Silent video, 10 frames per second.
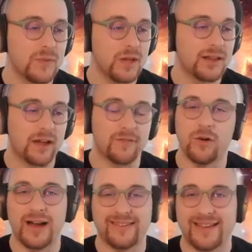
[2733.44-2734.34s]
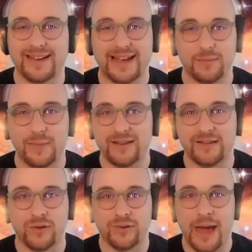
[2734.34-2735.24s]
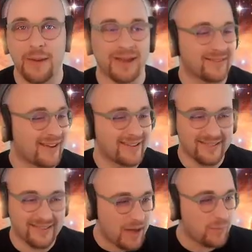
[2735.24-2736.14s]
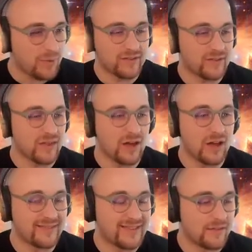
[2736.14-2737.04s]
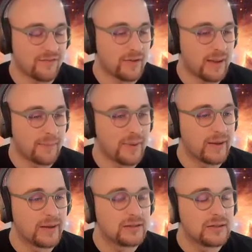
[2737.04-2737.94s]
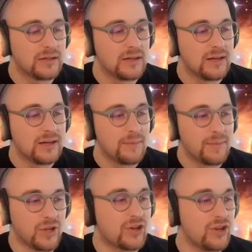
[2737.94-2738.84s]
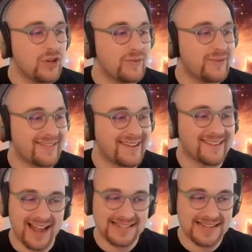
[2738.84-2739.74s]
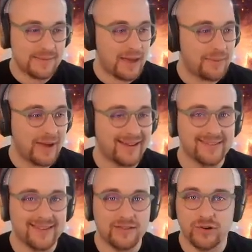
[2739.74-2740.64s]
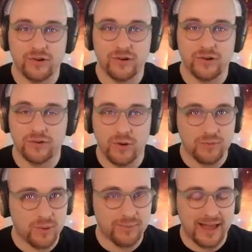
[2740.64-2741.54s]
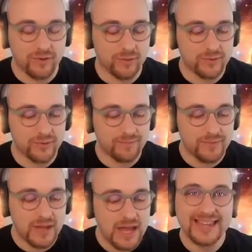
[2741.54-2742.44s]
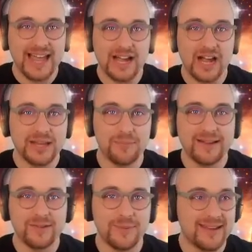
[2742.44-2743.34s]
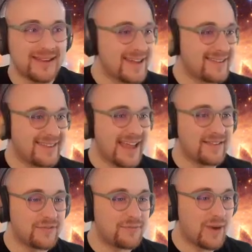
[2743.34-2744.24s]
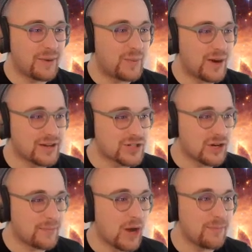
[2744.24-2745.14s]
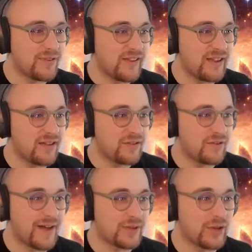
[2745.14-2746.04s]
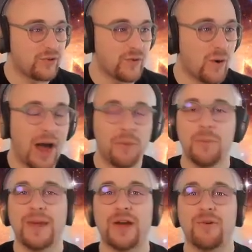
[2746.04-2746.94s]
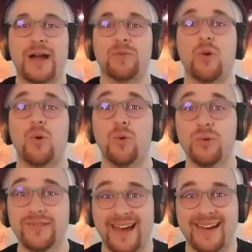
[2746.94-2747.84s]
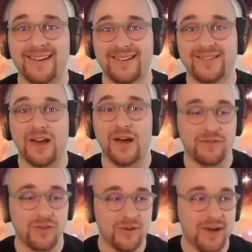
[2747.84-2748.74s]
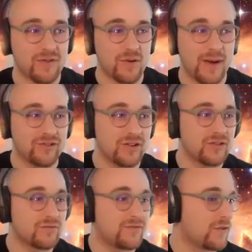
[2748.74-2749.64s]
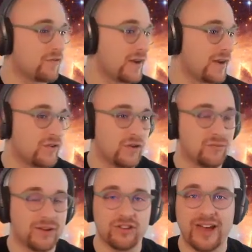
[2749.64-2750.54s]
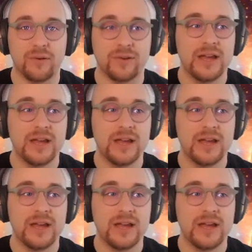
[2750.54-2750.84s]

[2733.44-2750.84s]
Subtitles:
Like for sending SMS, it's called MSISDM, which is a telephone number. But you can use this exact same API to send across multiple platforms. I think that kind of brings me to the end of my workshop. Hopefully you found it useful. I will be around all day. So if you have questions, feel free to reach out.